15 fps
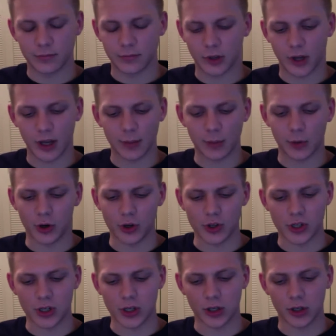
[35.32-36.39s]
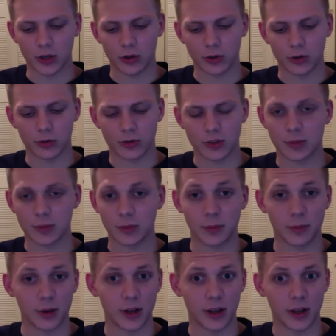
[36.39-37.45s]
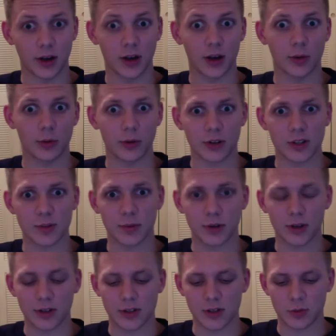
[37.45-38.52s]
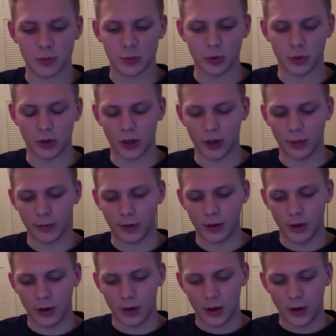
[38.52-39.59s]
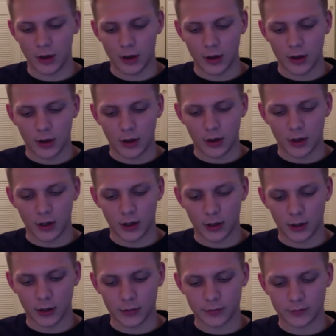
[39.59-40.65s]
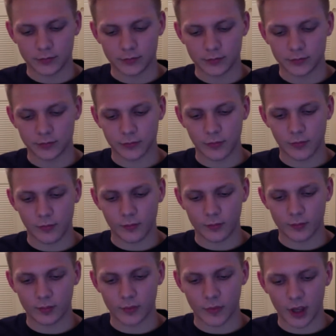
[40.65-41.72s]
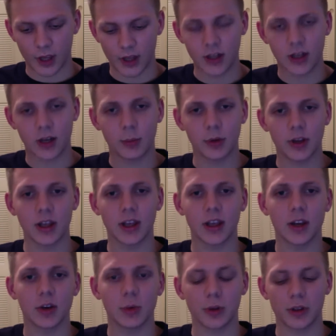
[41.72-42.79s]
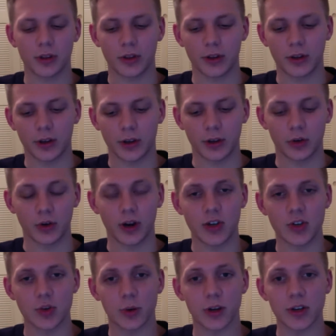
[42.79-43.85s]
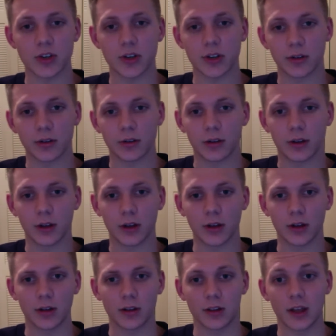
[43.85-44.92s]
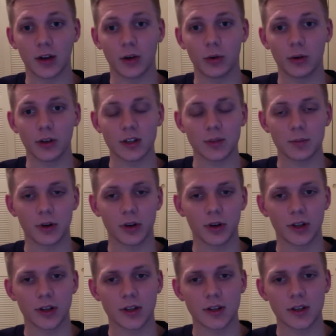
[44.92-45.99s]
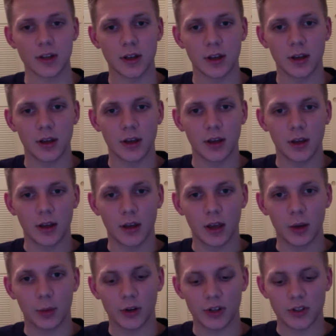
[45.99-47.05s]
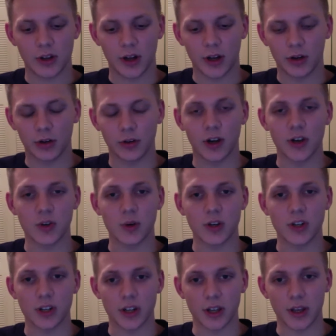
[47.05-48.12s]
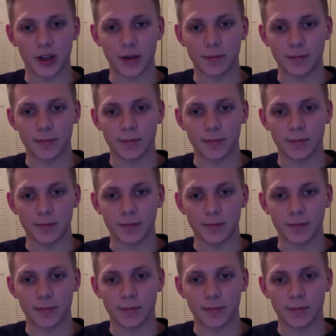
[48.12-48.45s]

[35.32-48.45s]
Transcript: like marching, you know, some of my awkward experiences with boot camp. And then I'm going to end with graduation and that whole experience and what it's like on graduation day